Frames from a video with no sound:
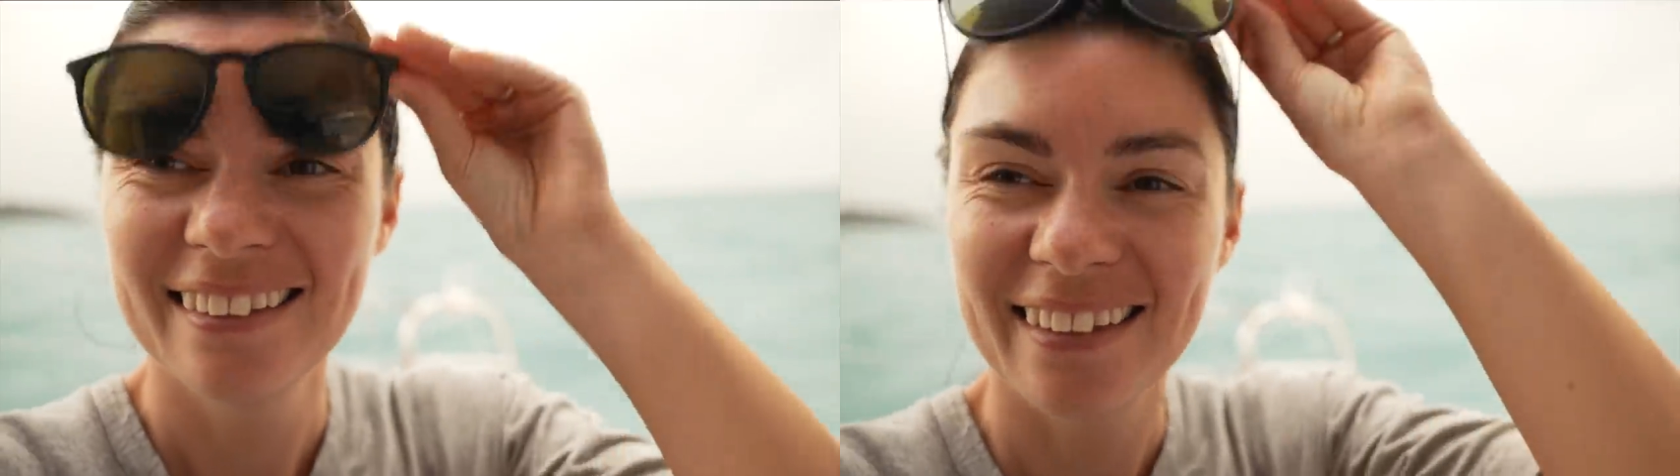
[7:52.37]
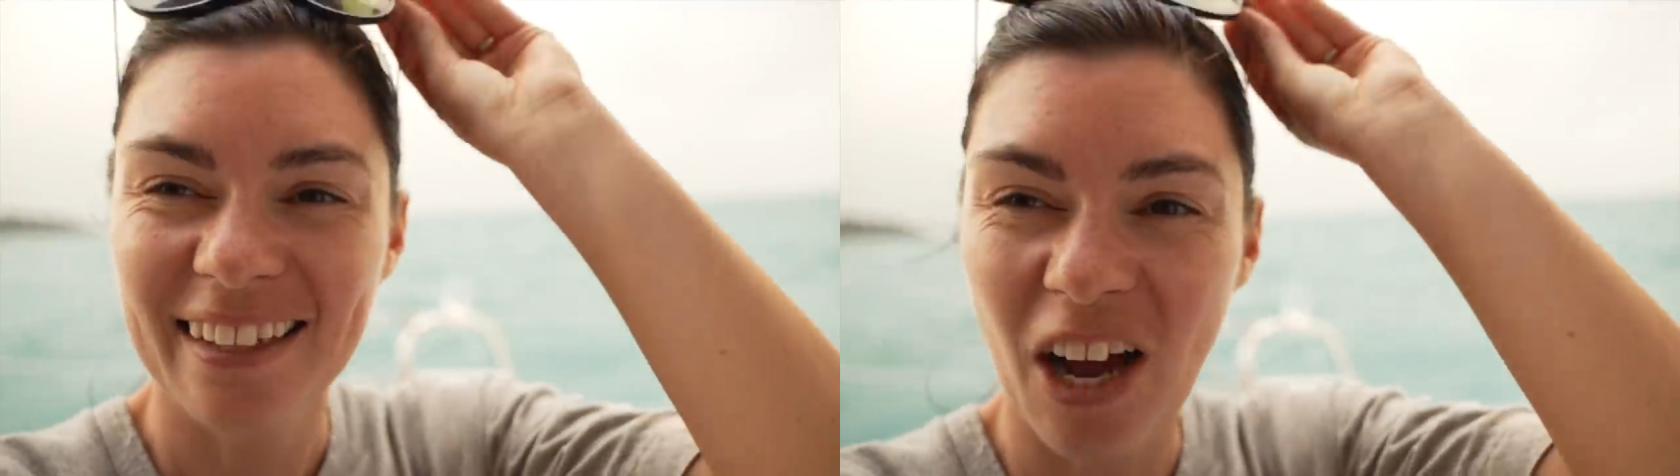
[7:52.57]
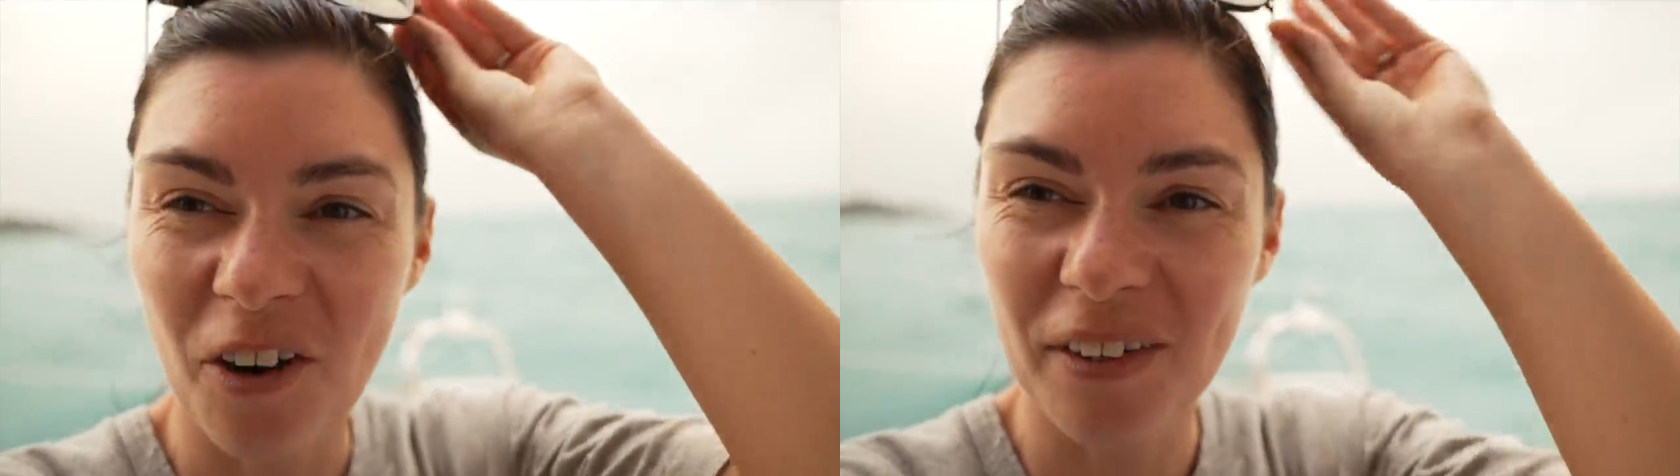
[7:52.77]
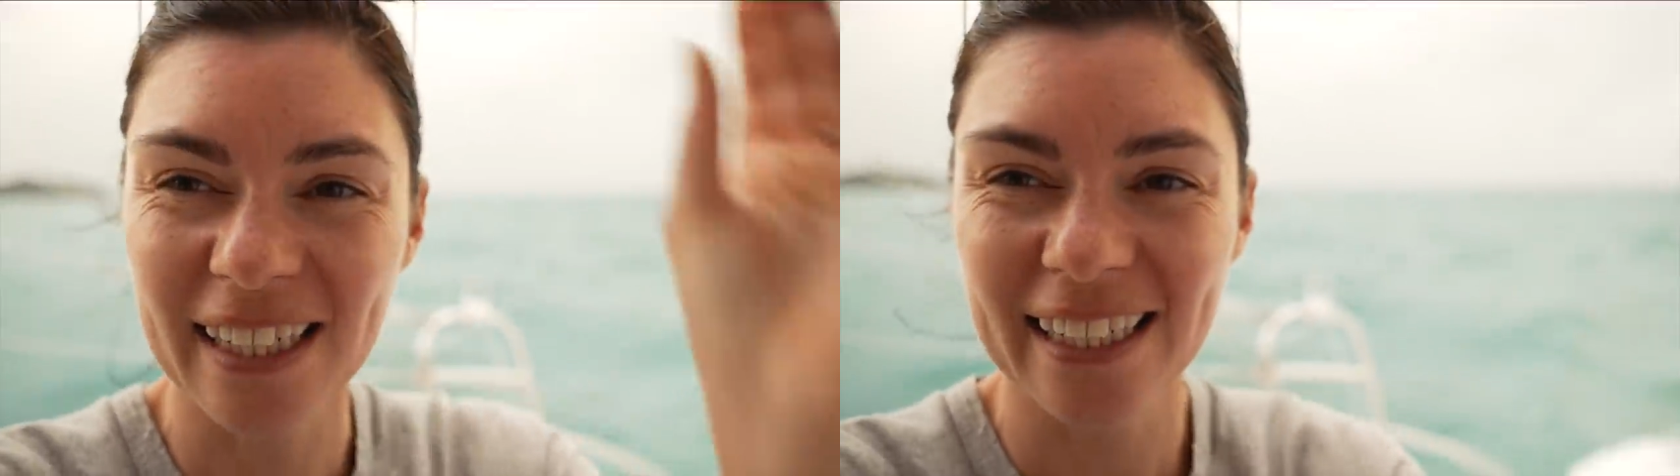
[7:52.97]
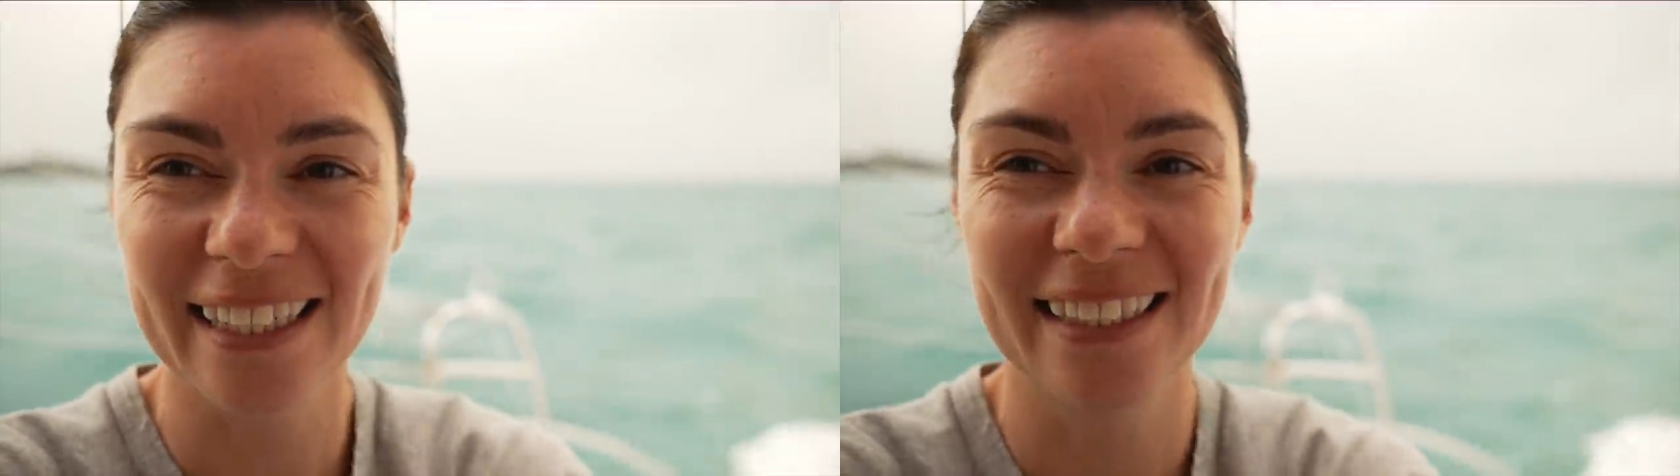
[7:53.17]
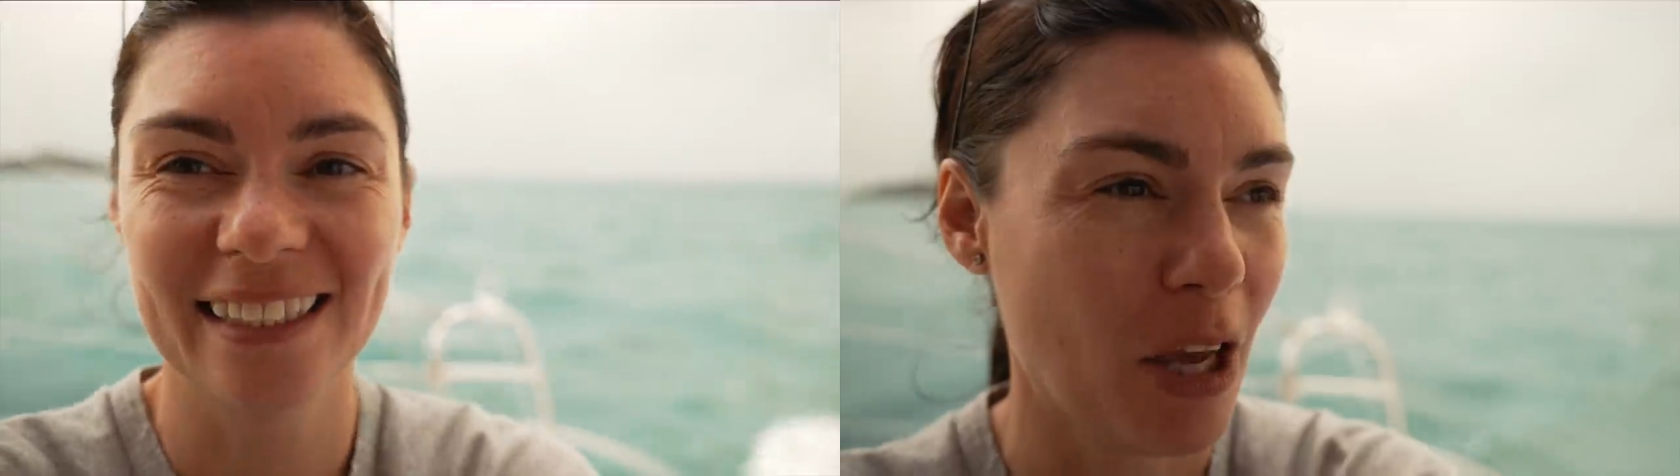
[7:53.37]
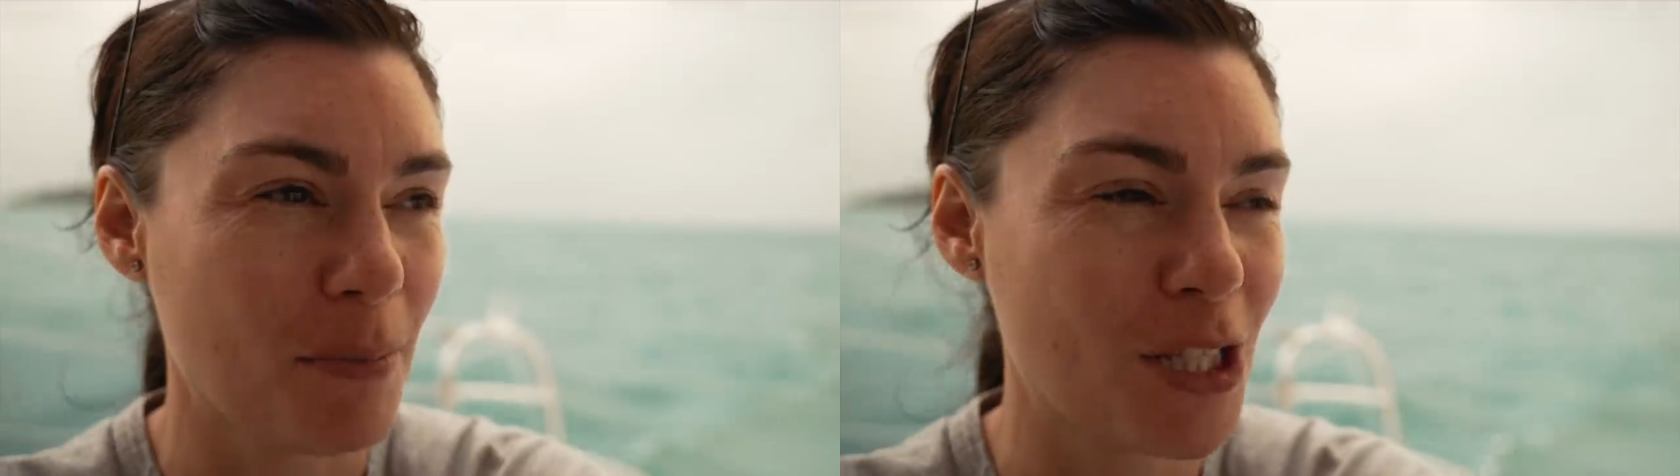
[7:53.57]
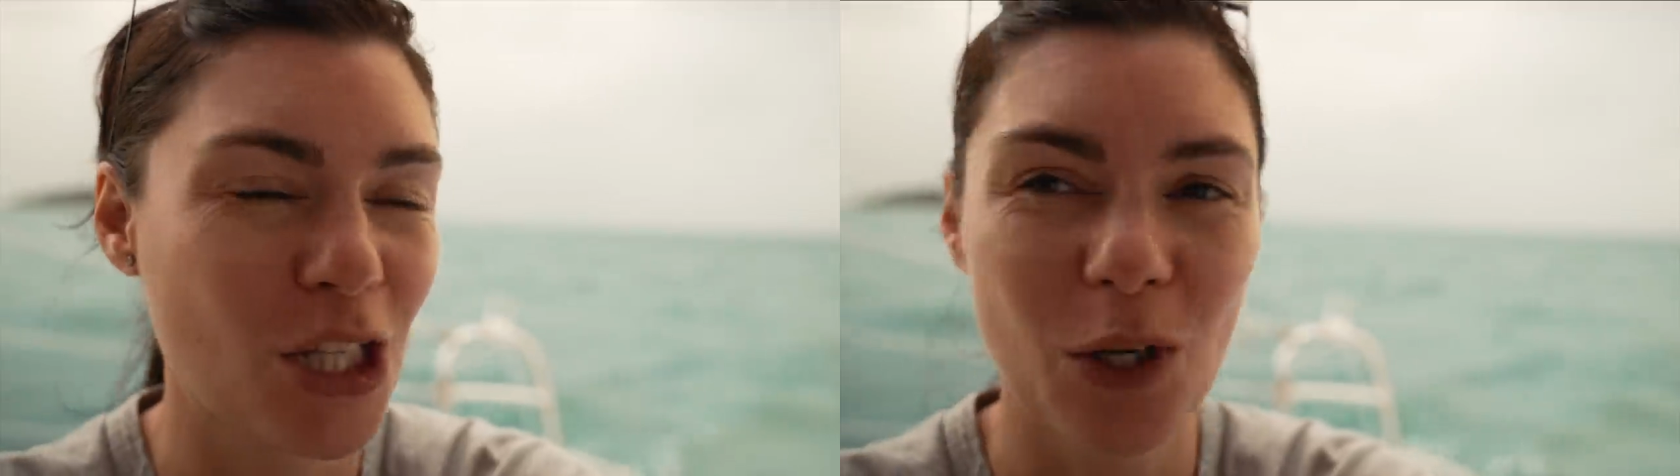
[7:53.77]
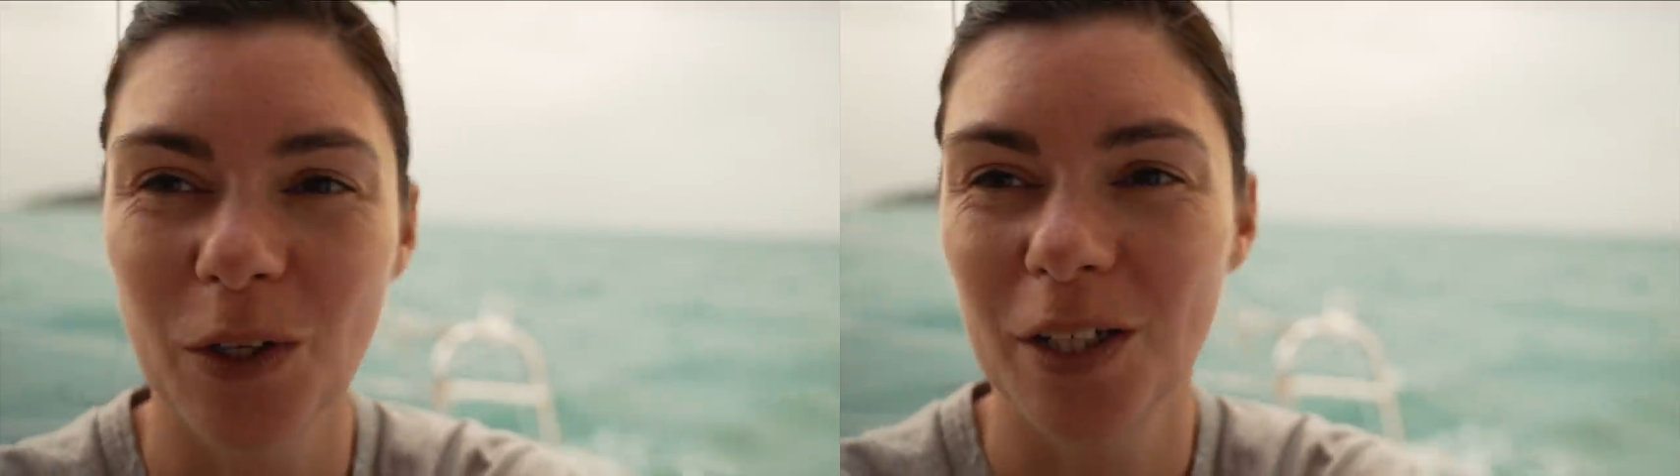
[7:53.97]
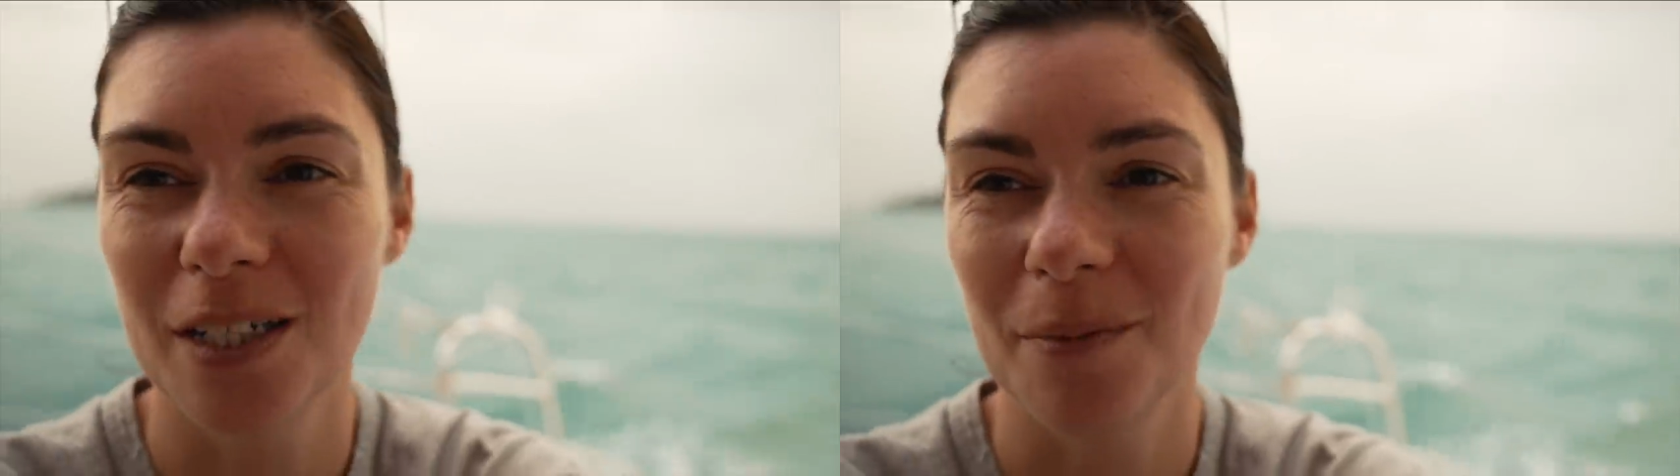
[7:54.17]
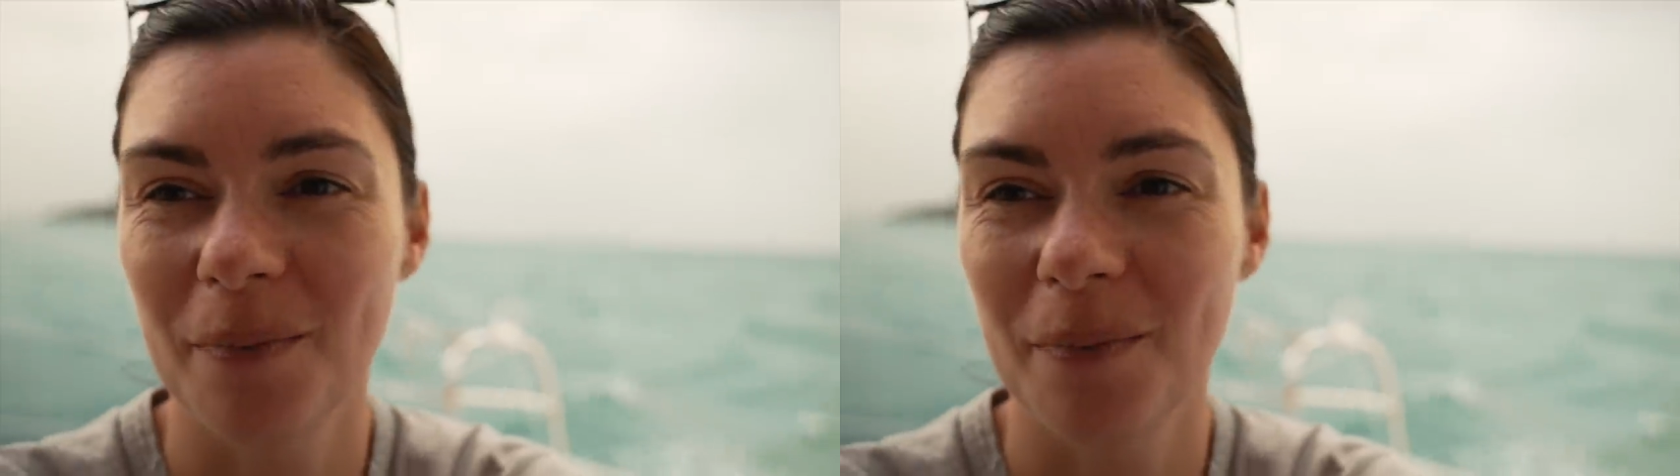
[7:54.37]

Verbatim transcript: They're currently obscured